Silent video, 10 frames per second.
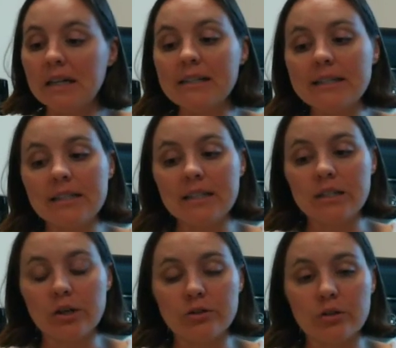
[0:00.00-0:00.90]

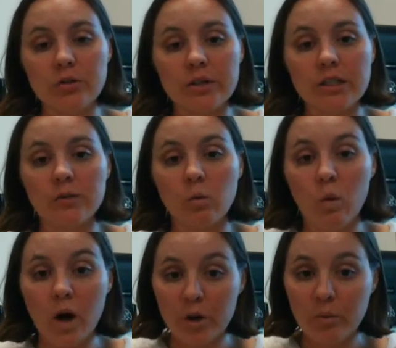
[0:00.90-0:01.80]
Cities are notorious for
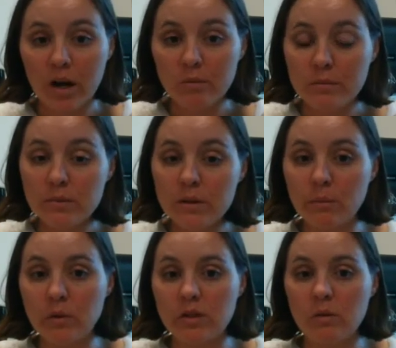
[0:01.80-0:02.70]
water problems,
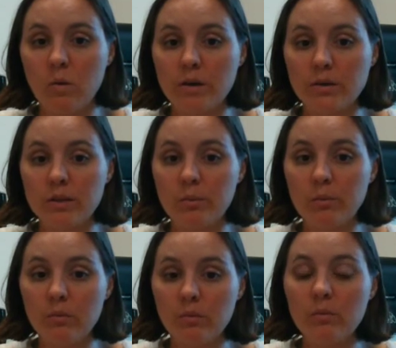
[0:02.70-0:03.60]
mostly
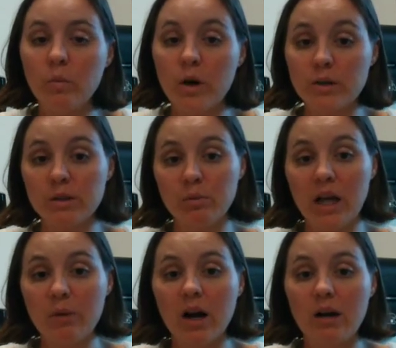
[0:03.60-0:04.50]
water
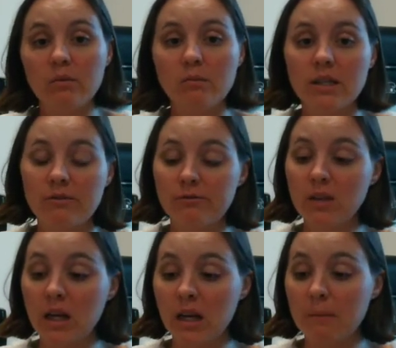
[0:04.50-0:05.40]
supply problems and
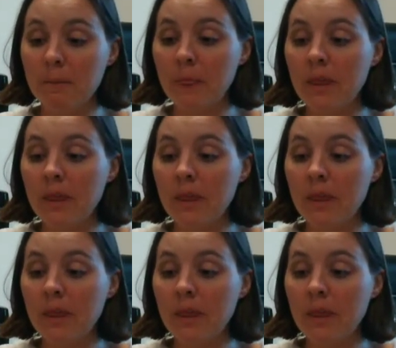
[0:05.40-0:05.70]
flooding.